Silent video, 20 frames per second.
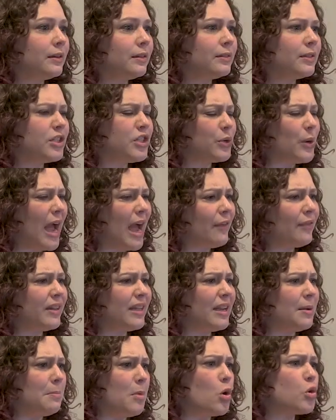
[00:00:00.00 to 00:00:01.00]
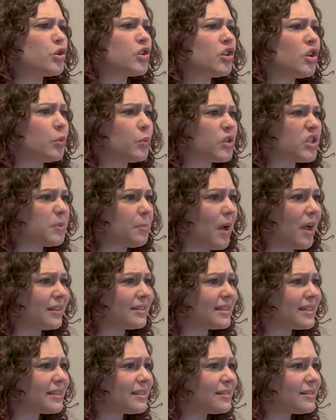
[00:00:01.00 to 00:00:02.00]
Did you have any emotional
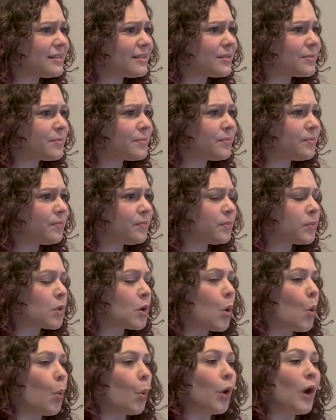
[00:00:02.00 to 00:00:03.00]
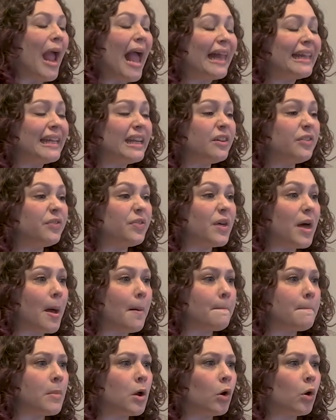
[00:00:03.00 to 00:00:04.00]
responses? Were any of
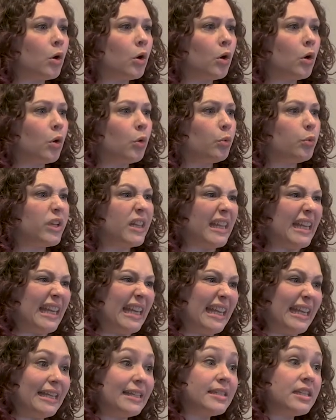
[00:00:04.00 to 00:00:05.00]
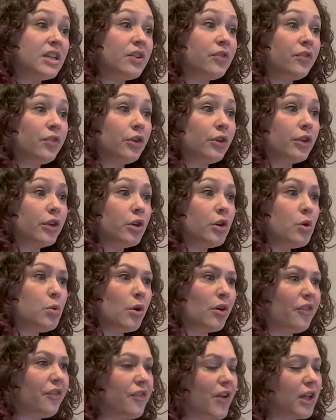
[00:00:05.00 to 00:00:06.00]
them really easy for you or
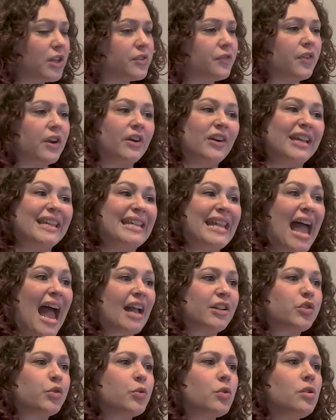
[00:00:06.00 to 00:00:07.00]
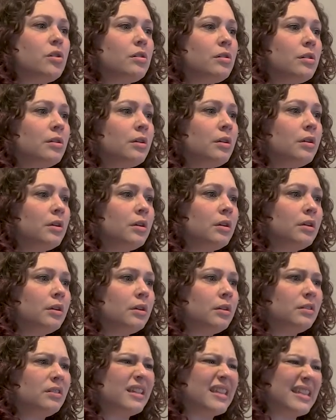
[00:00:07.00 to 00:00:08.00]
felt very natural?
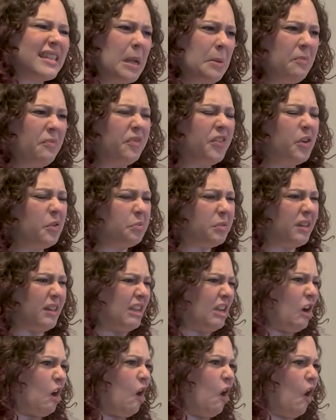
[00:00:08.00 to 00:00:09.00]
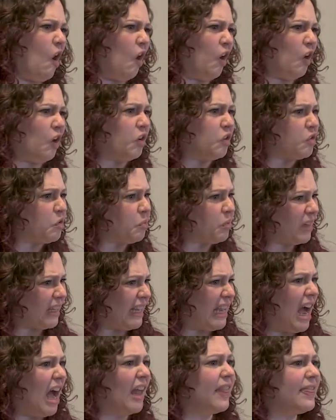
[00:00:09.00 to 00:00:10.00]
Did some feel really hard or really
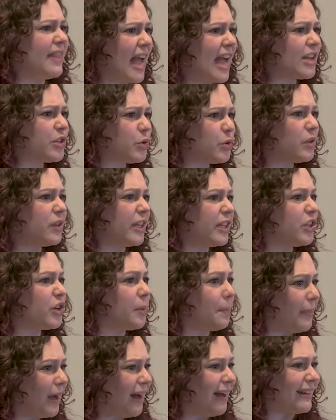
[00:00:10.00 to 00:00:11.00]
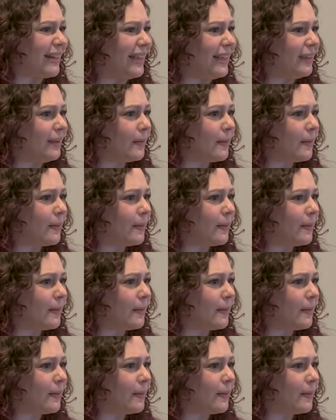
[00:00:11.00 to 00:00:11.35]
unnatural in your body?